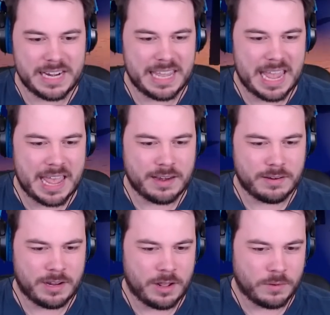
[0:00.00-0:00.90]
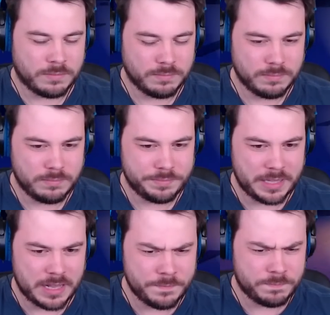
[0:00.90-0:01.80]
again, you know, they
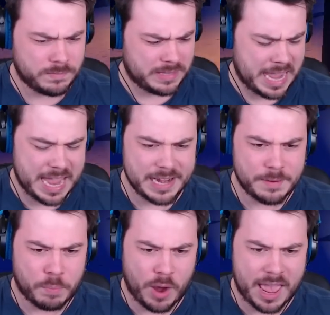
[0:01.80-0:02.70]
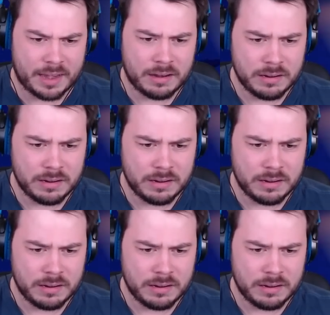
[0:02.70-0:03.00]
love canned bread.